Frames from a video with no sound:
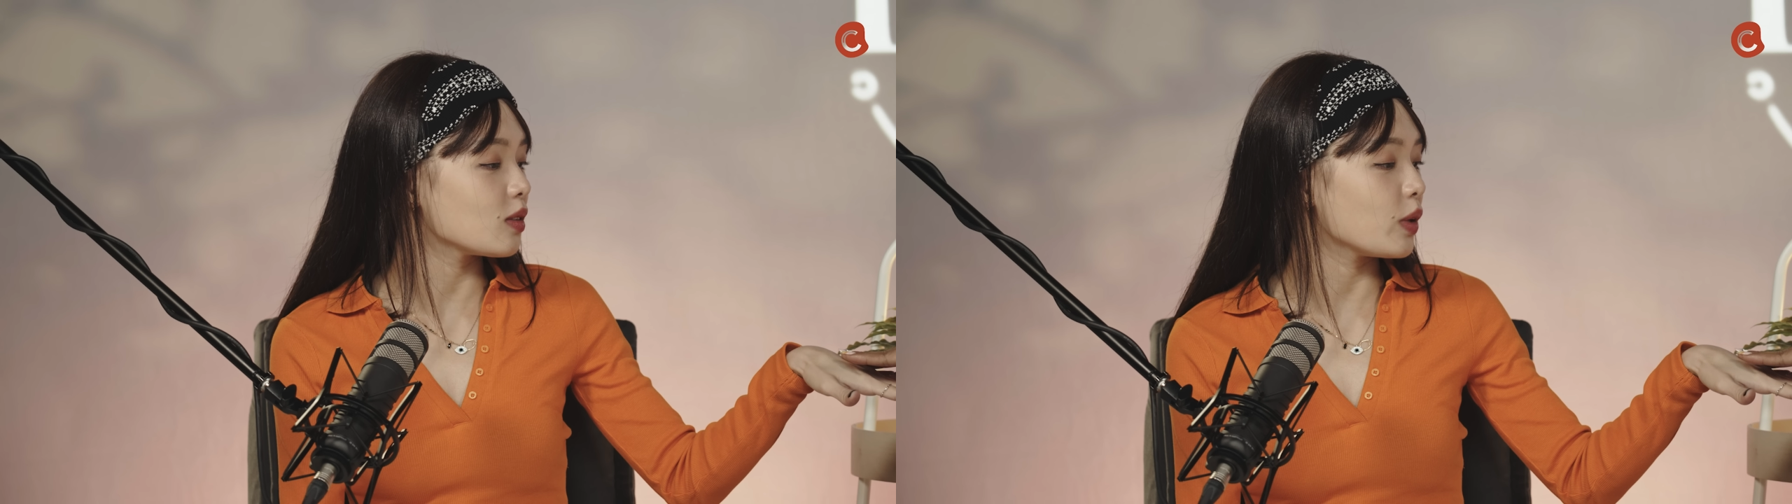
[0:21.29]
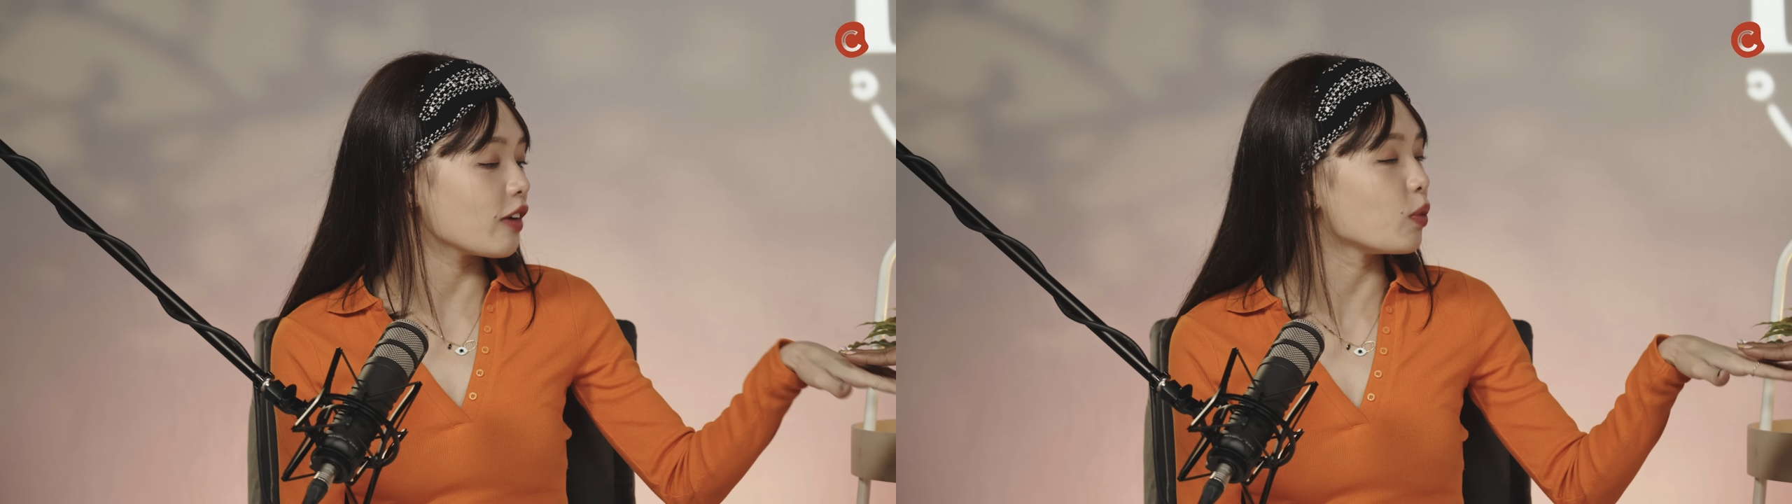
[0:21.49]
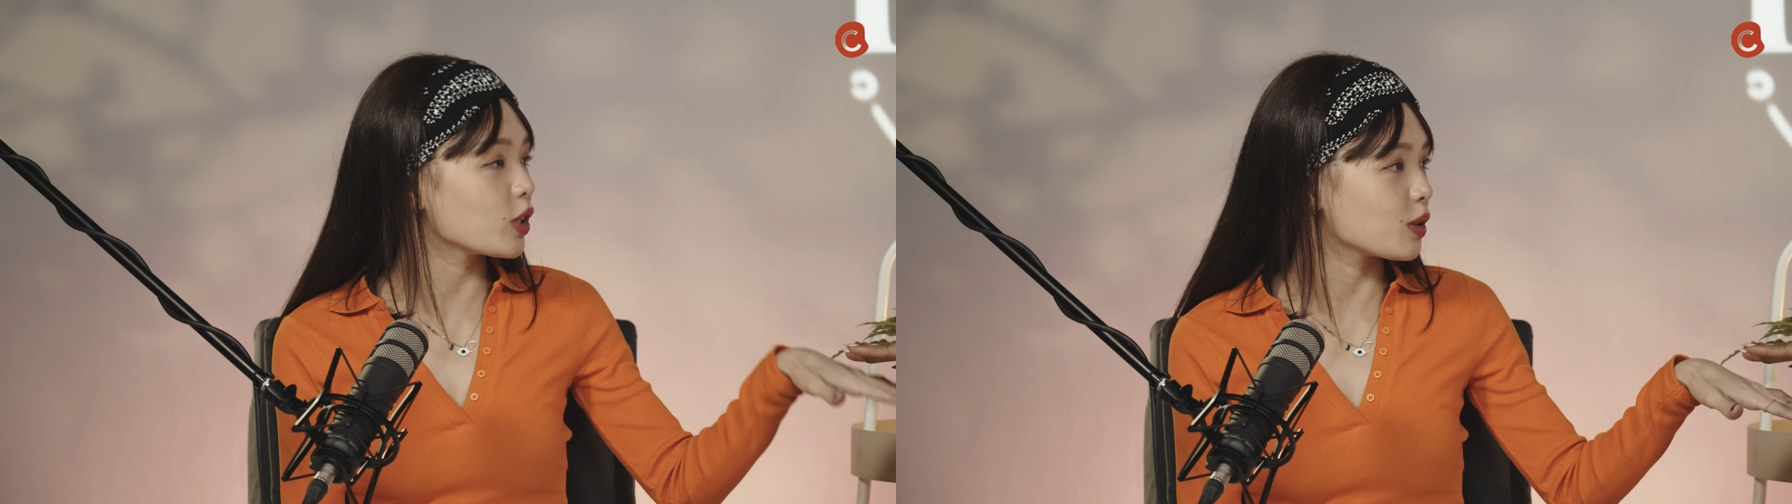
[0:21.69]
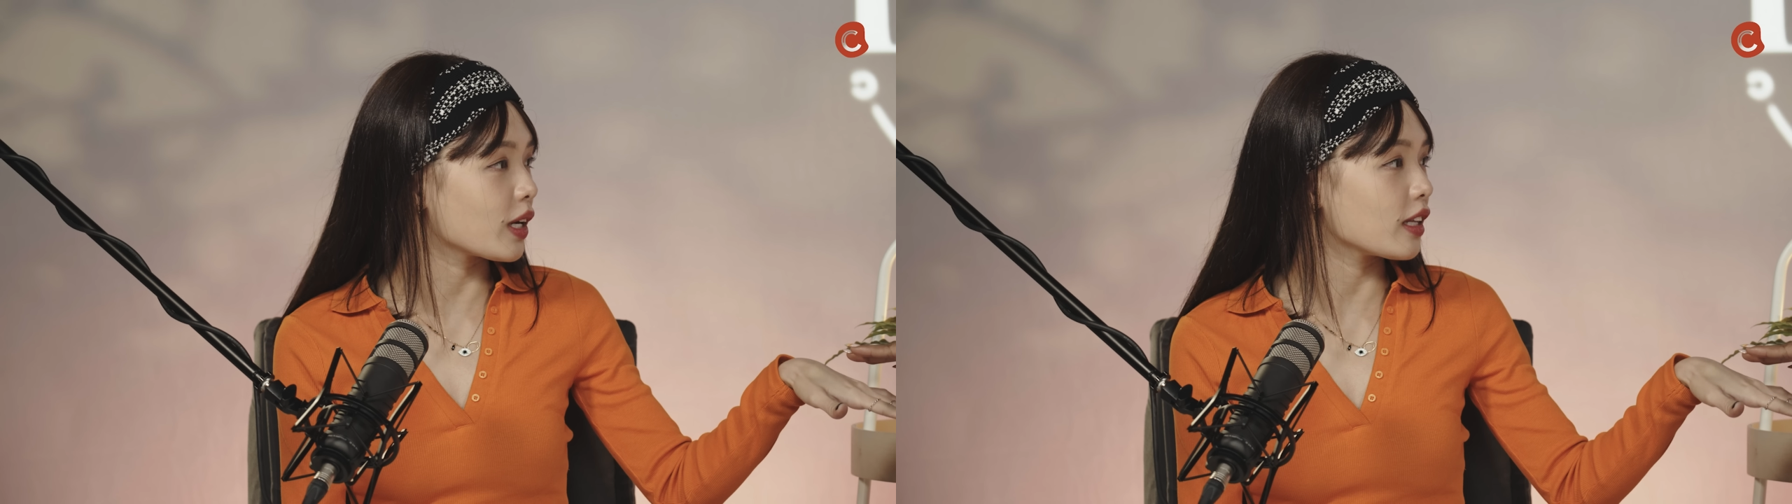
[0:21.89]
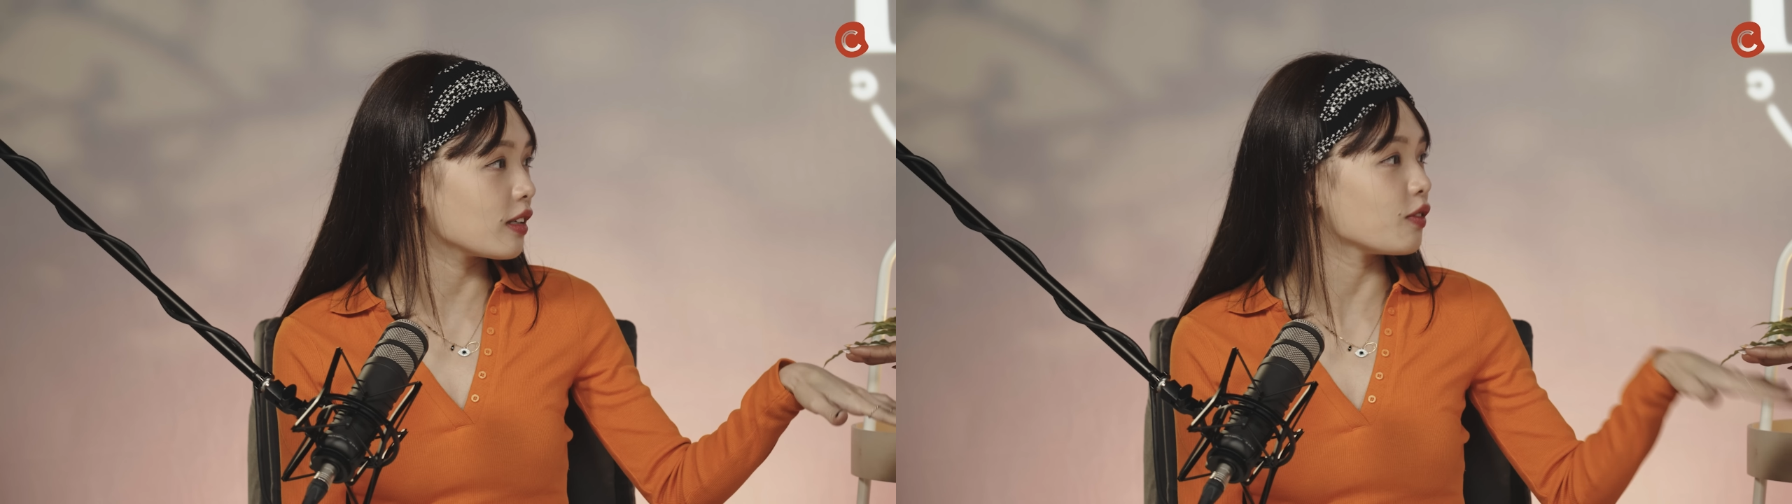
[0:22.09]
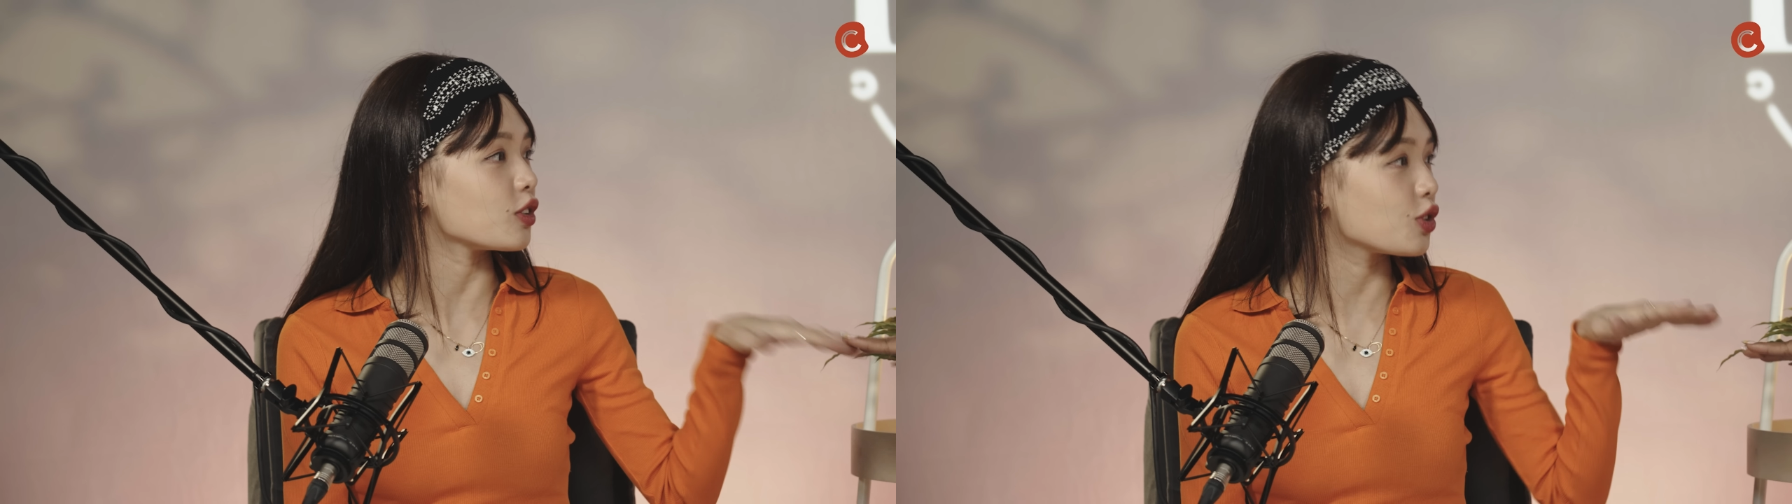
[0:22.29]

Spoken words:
we have worked together for